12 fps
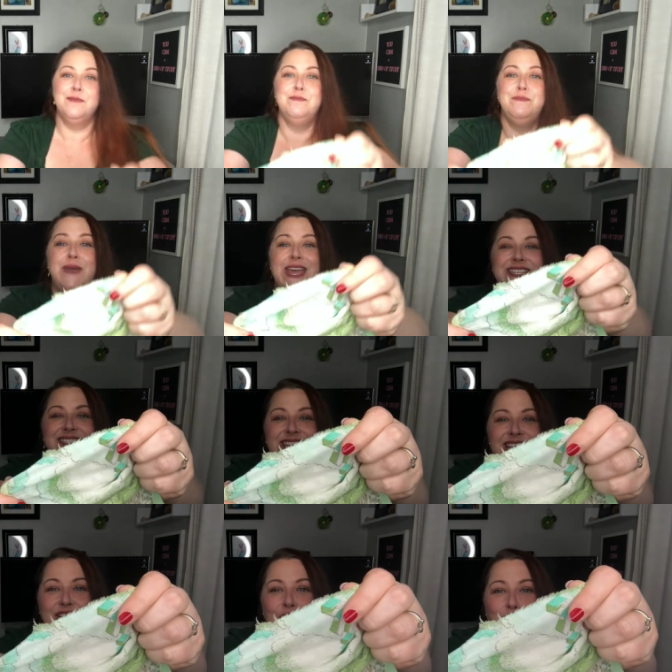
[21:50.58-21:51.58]

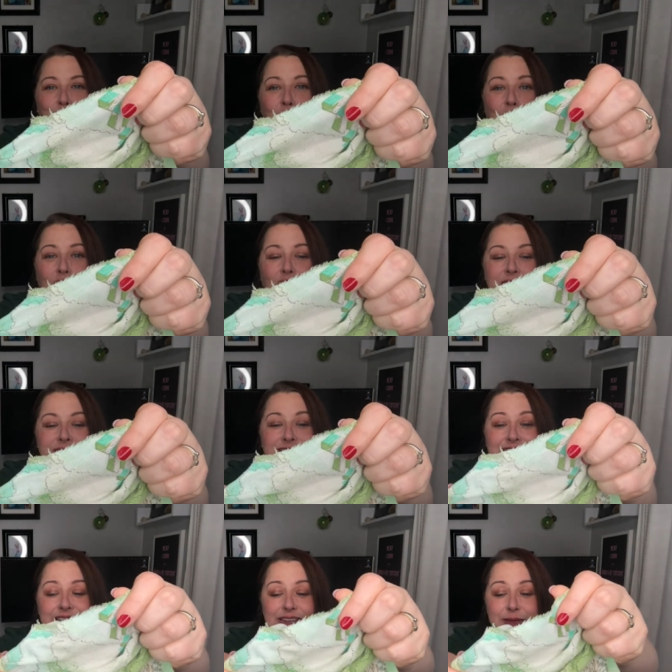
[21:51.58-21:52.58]
basic raw
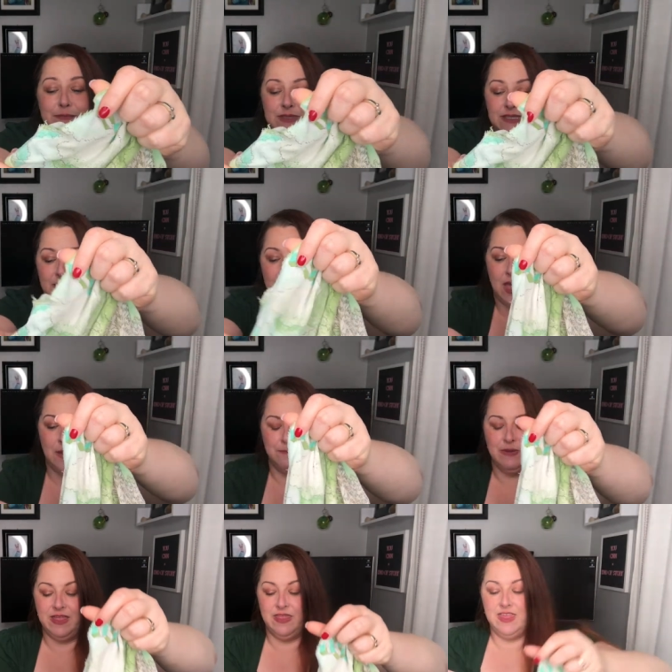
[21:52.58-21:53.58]
seams.
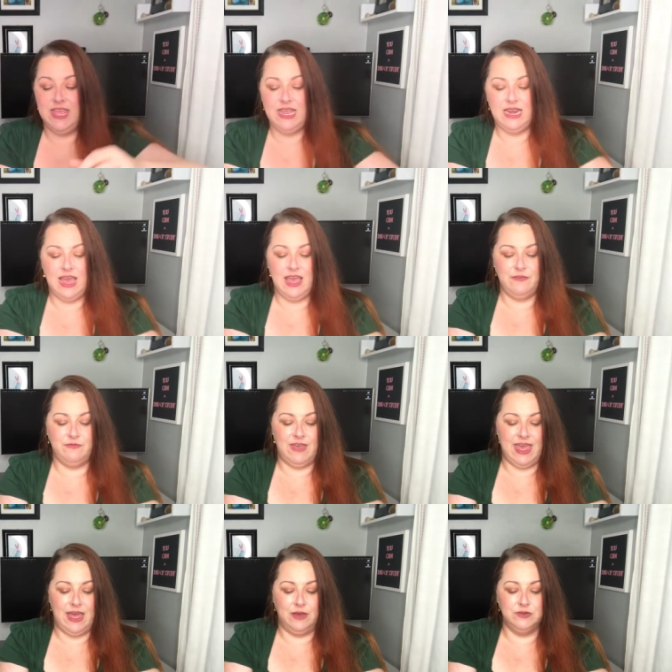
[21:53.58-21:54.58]
But then I
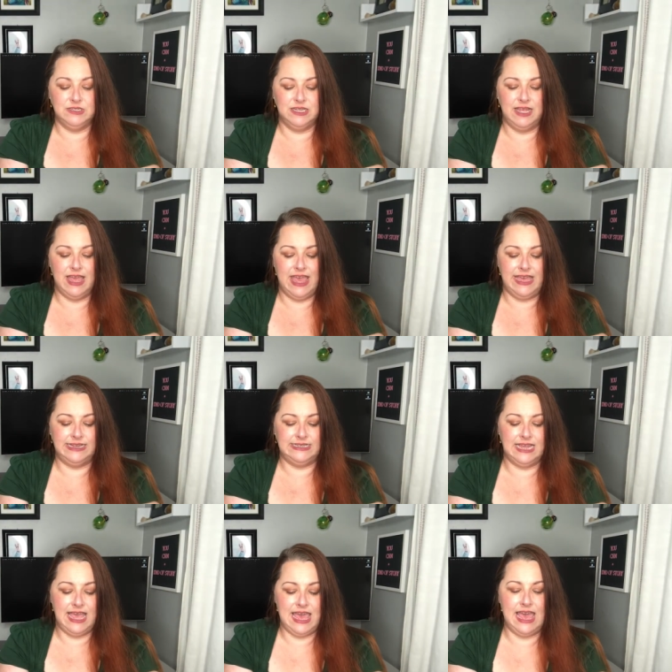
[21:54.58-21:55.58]
found a
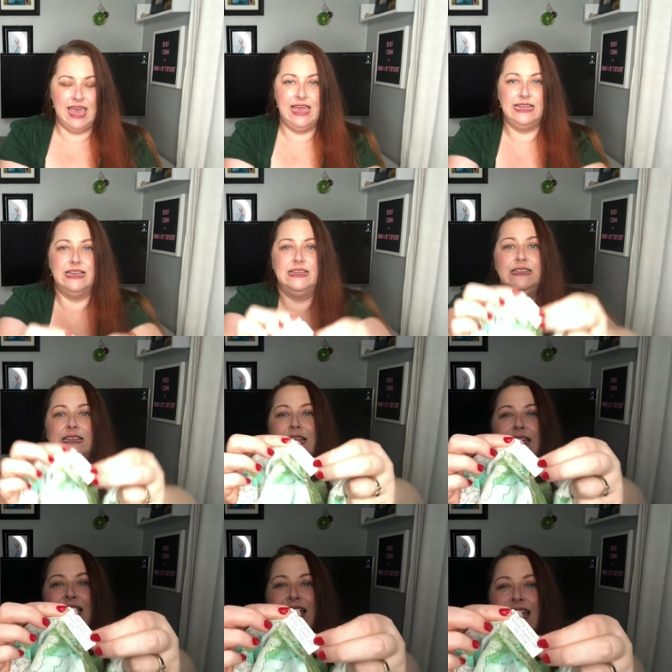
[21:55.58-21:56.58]
tag.
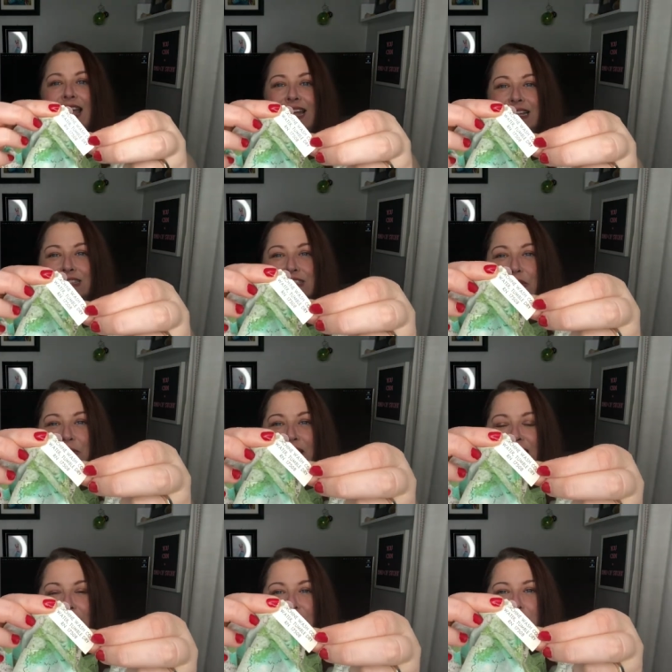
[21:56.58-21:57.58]
And so
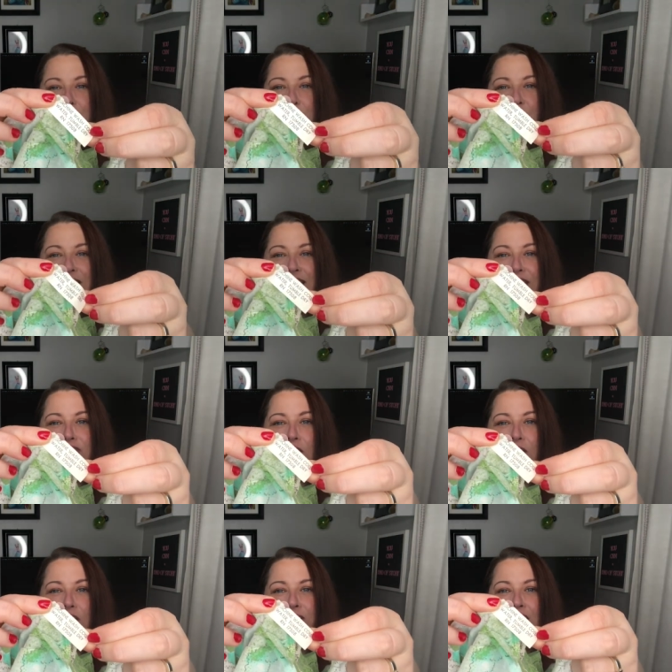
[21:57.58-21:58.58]
now I'm pretty
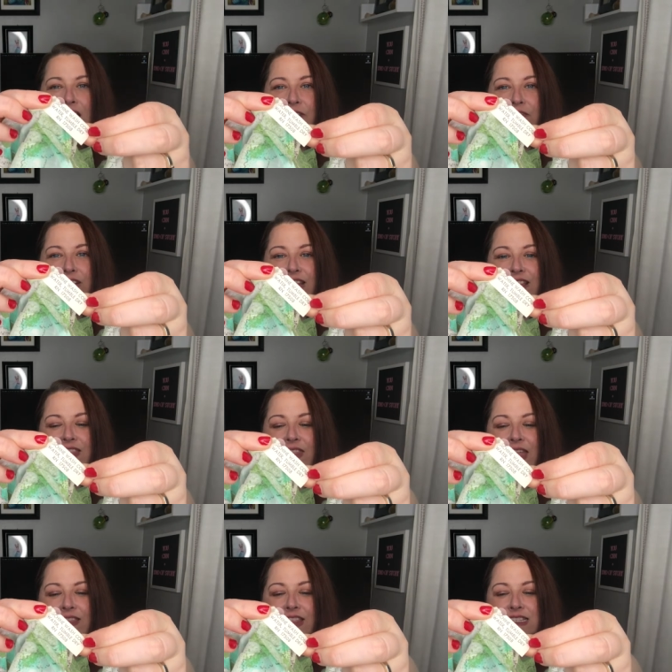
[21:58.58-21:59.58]
darn confident
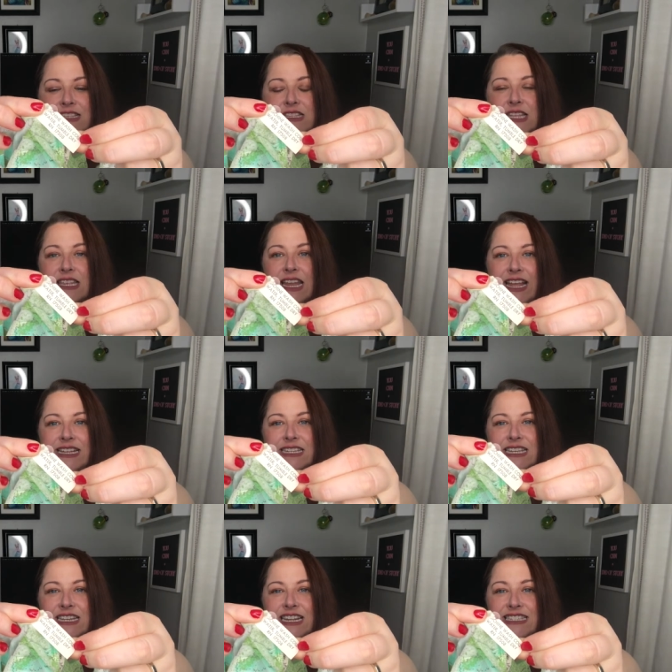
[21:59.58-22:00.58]
that this is a
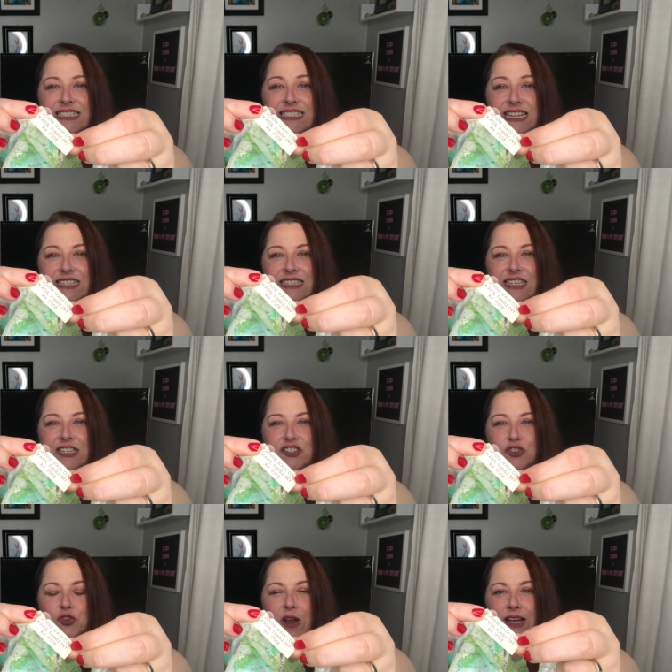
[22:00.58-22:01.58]

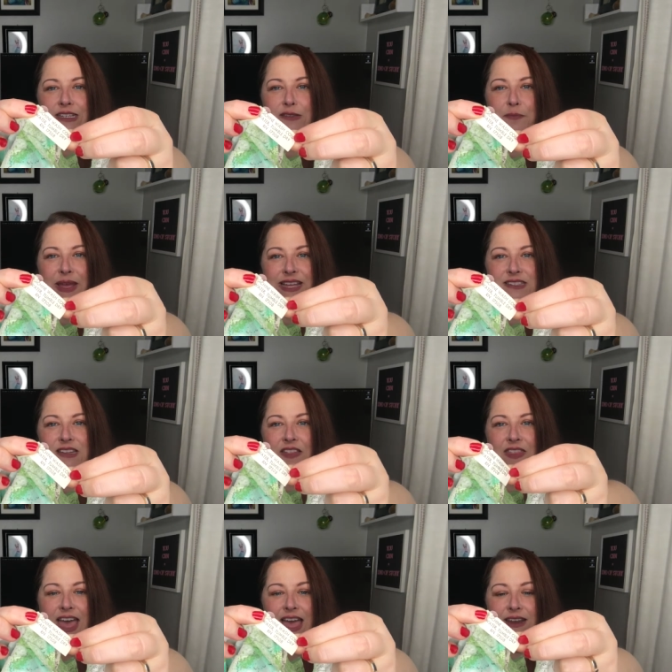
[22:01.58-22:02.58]
1960s dress based
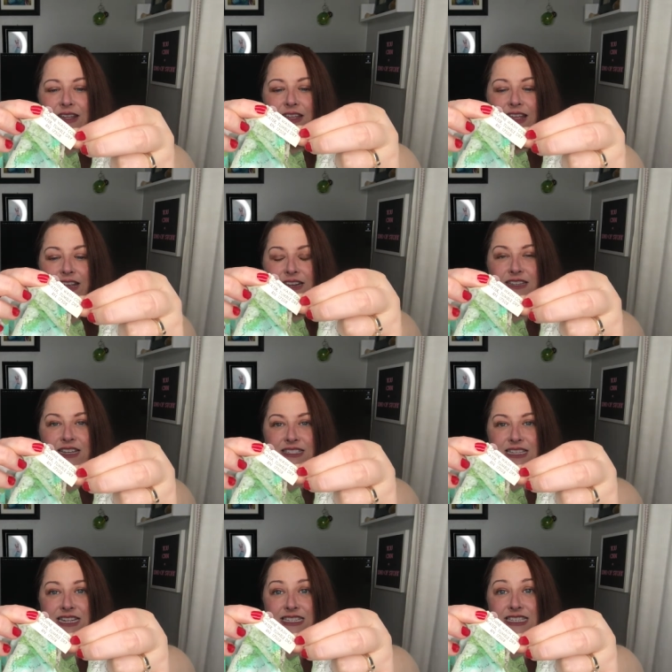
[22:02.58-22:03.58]
on that
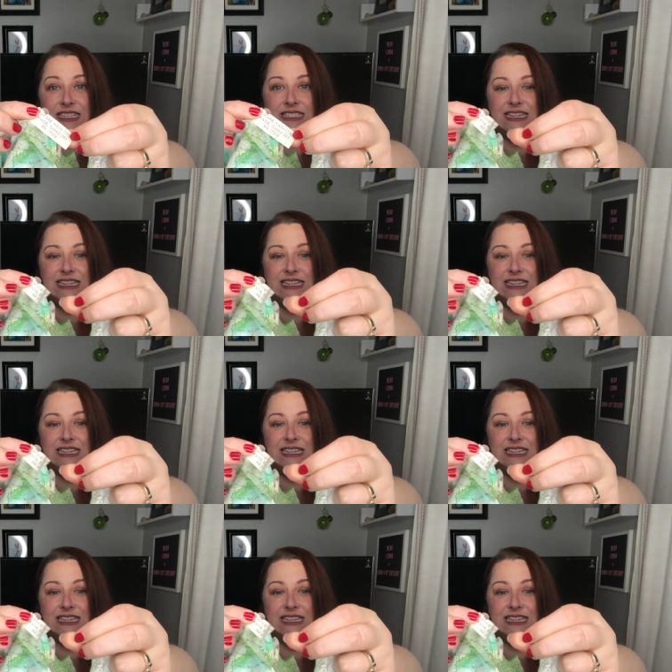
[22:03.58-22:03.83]
doesn't exist